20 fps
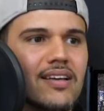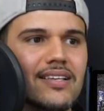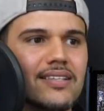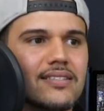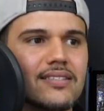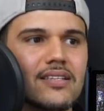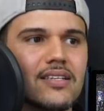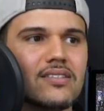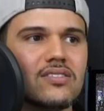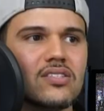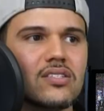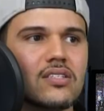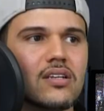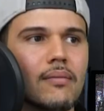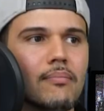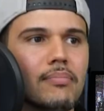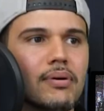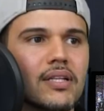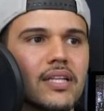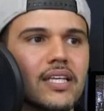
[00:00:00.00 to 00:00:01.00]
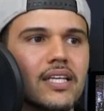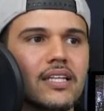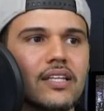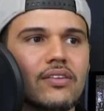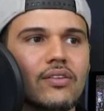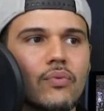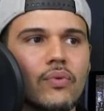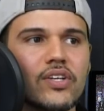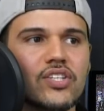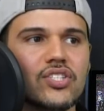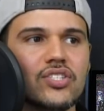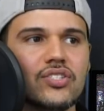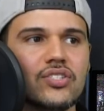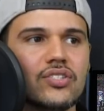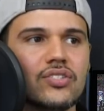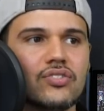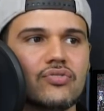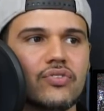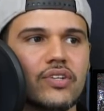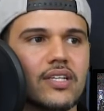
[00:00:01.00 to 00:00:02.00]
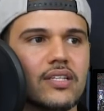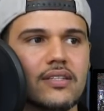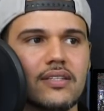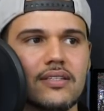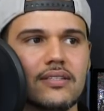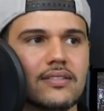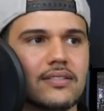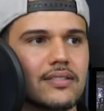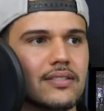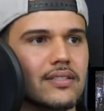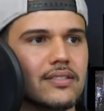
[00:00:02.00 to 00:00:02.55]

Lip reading: is just completely the way she just treated this.